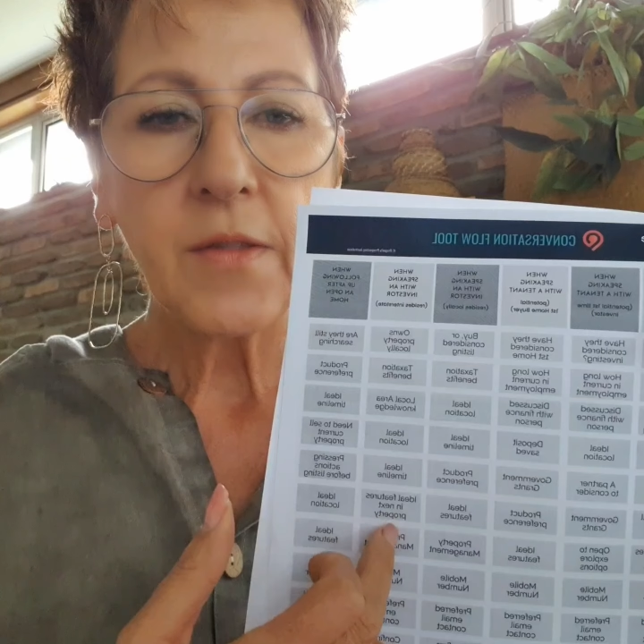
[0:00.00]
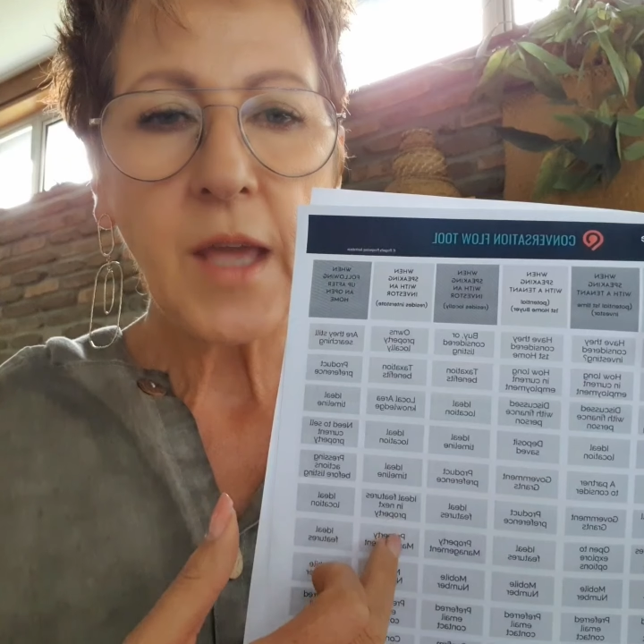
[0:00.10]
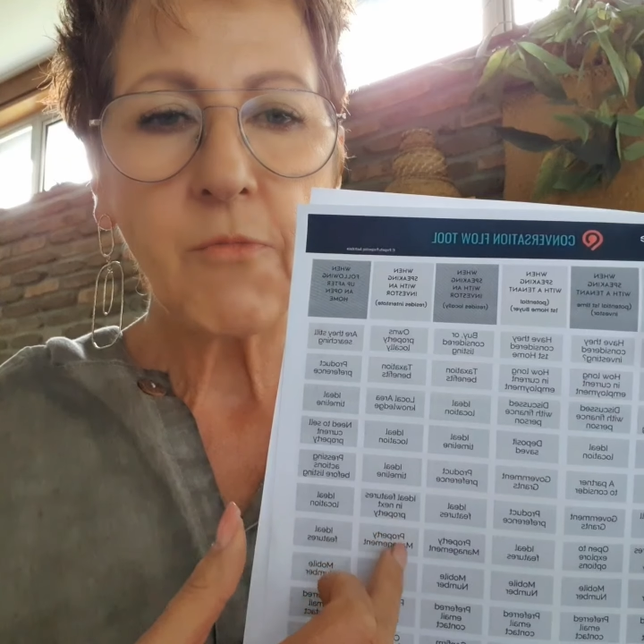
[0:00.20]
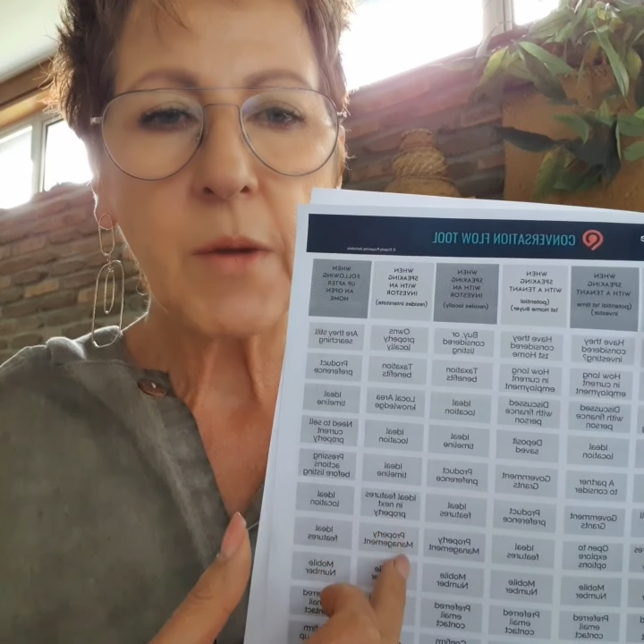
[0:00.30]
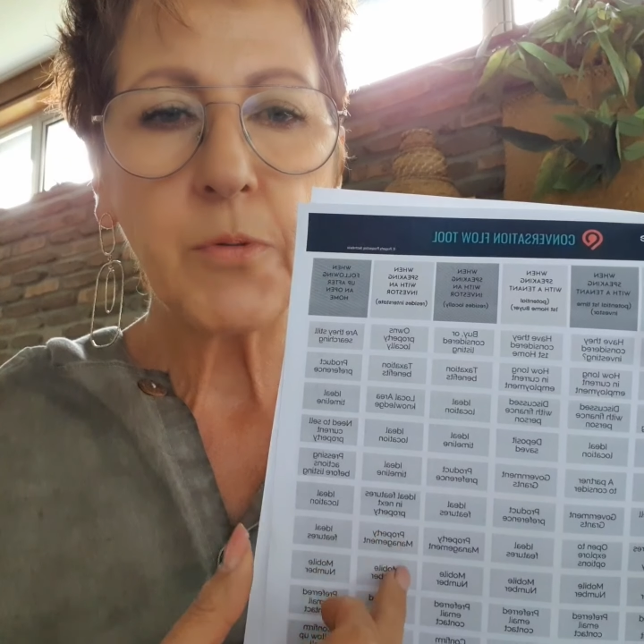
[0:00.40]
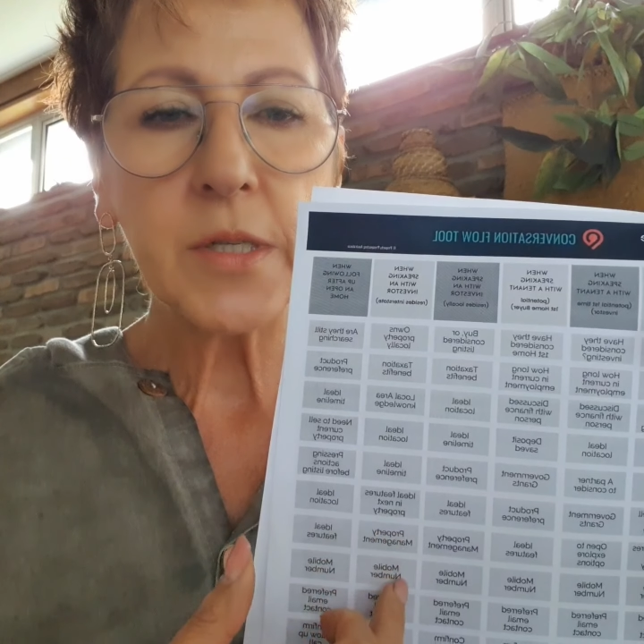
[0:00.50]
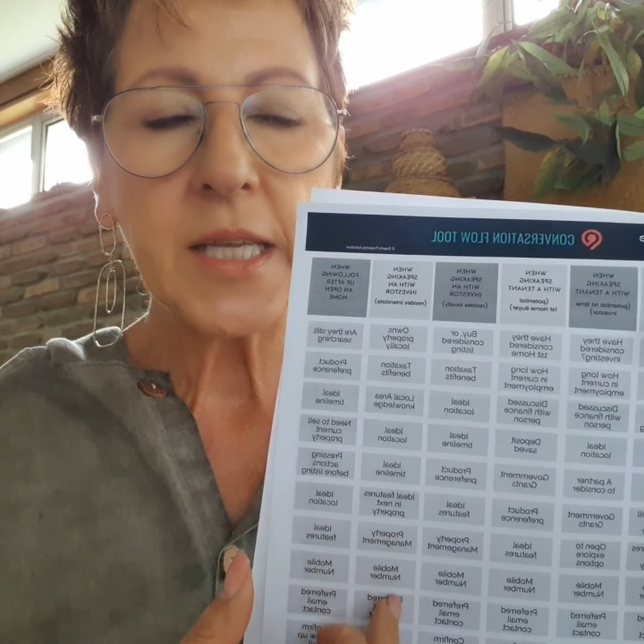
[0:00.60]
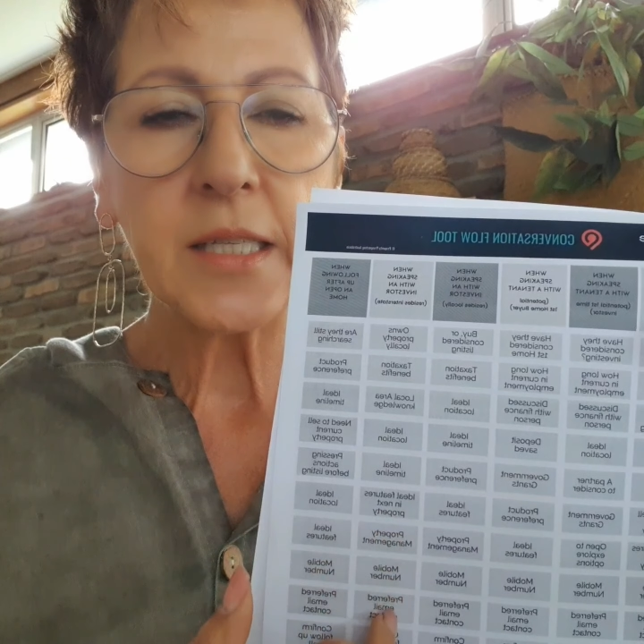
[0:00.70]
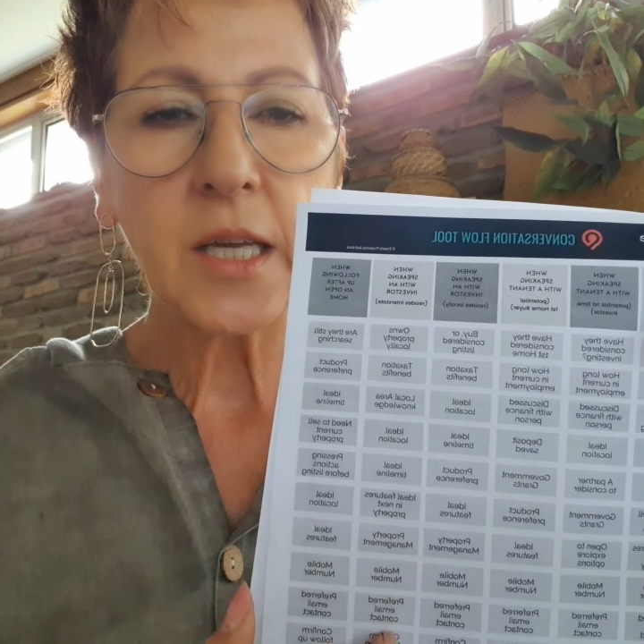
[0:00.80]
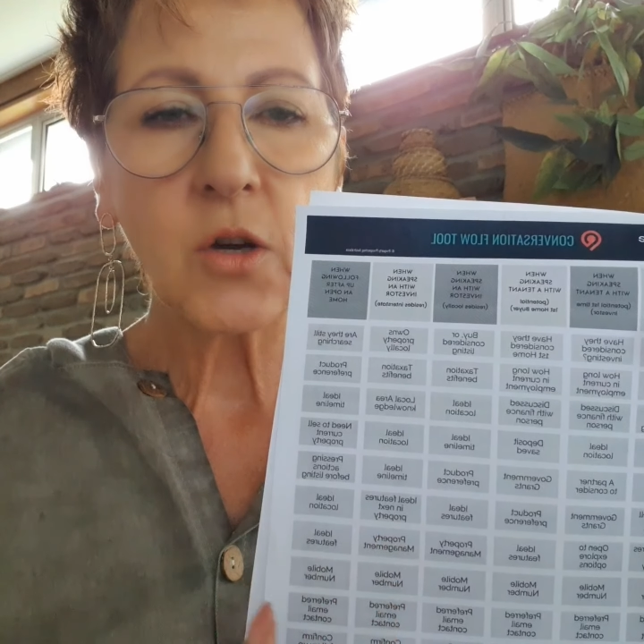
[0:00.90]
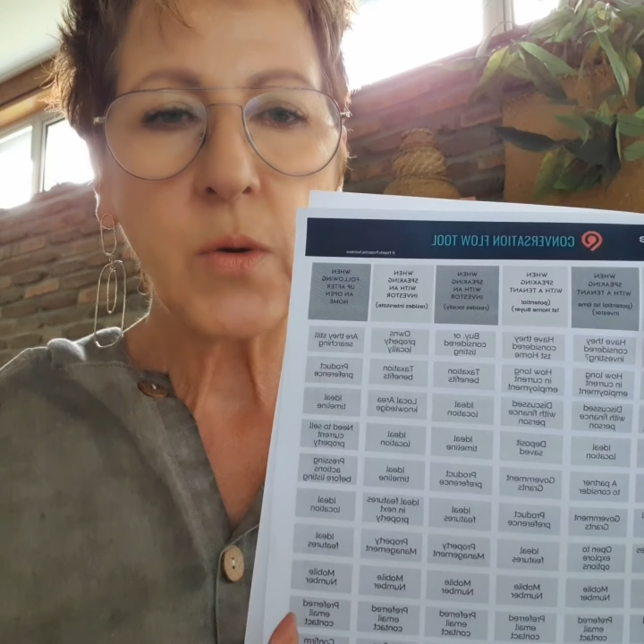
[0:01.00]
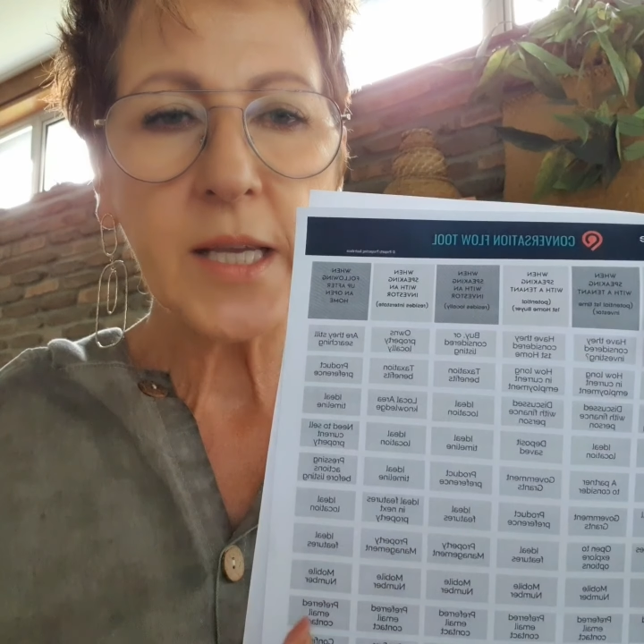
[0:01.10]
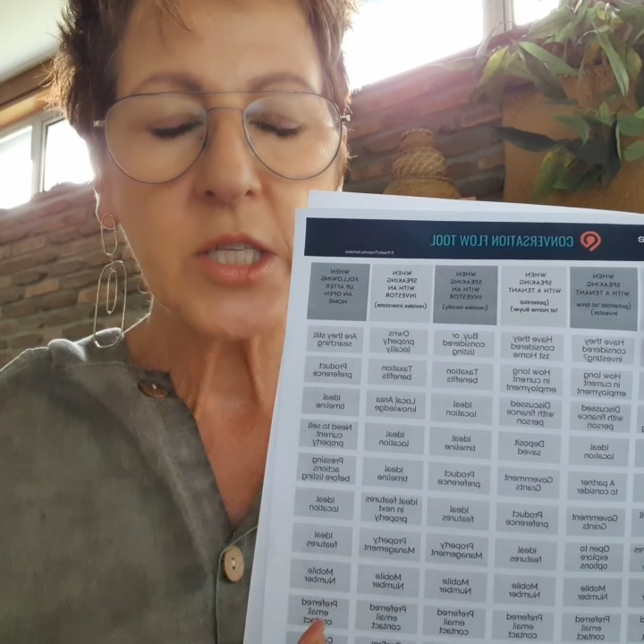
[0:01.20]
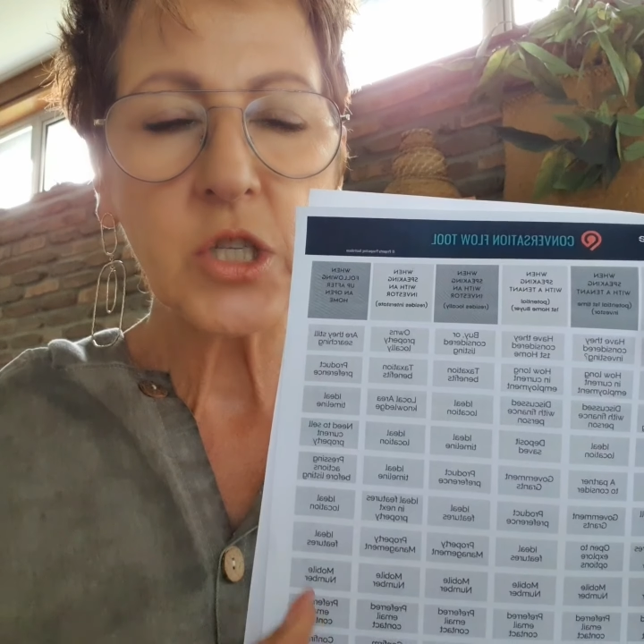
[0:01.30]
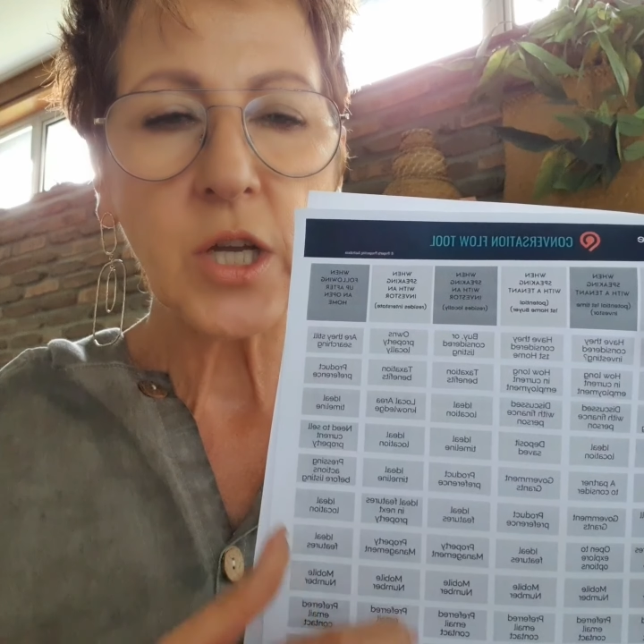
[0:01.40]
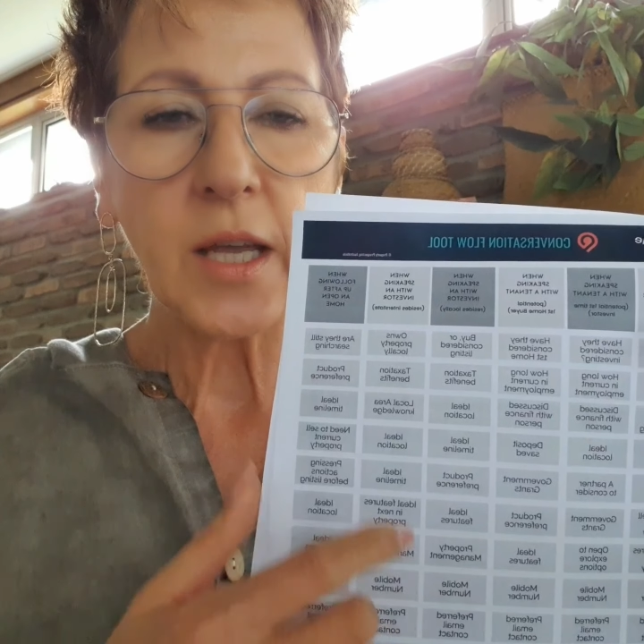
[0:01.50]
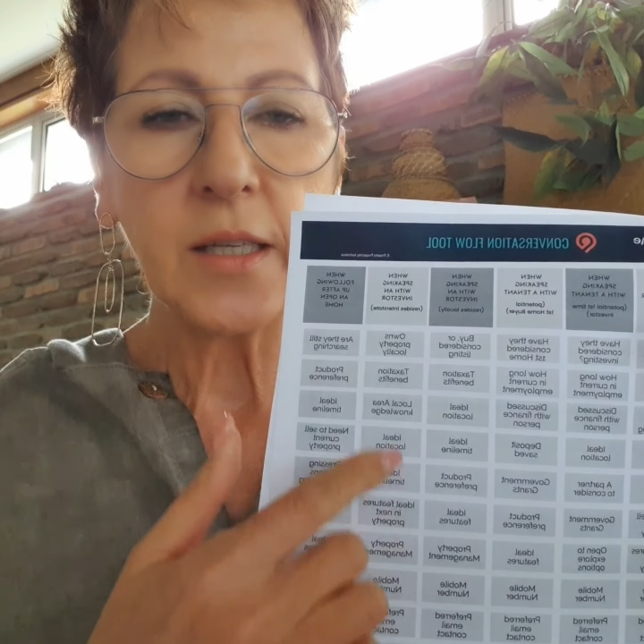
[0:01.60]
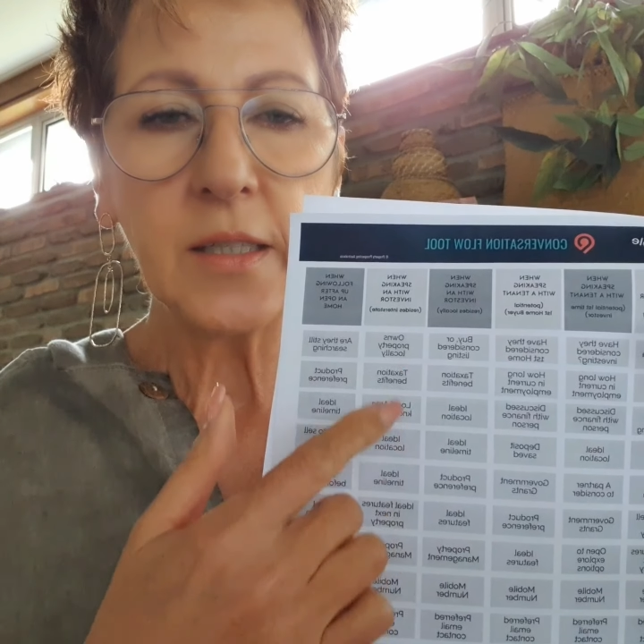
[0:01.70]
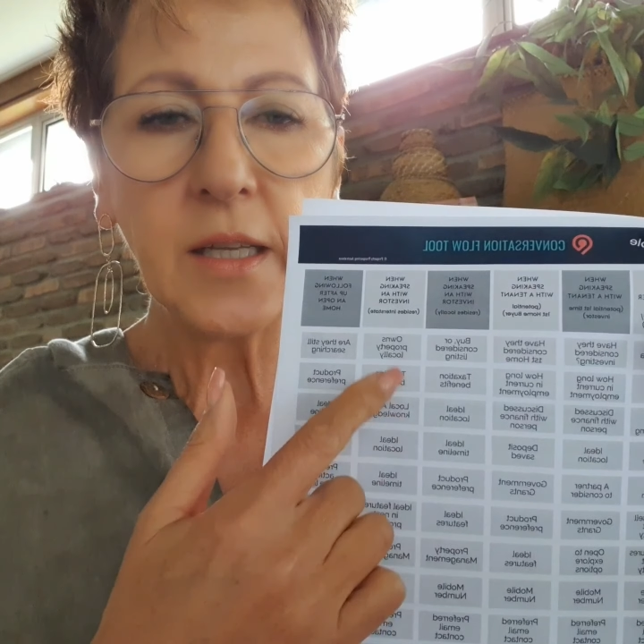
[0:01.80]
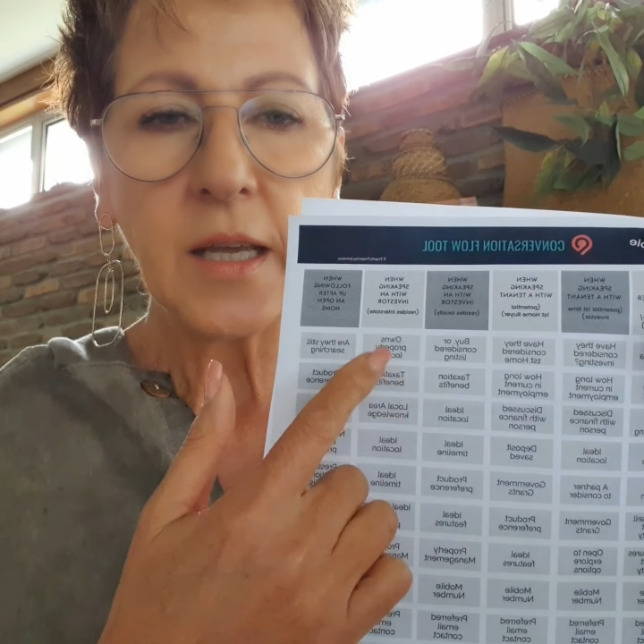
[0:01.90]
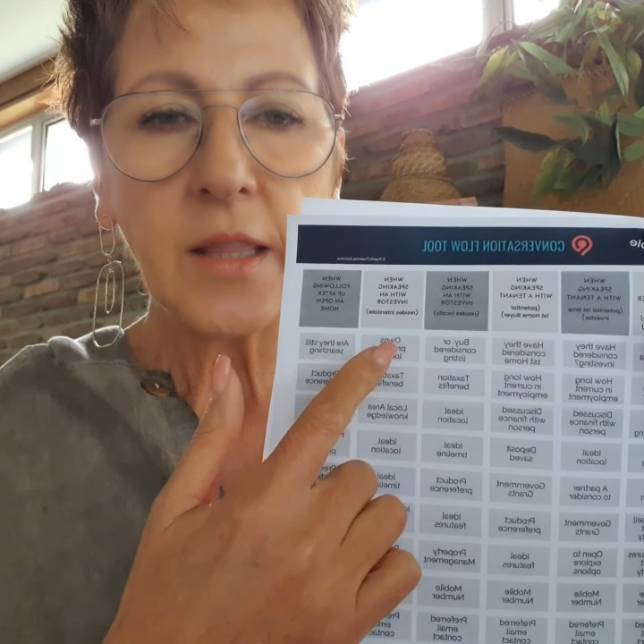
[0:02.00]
that represent a question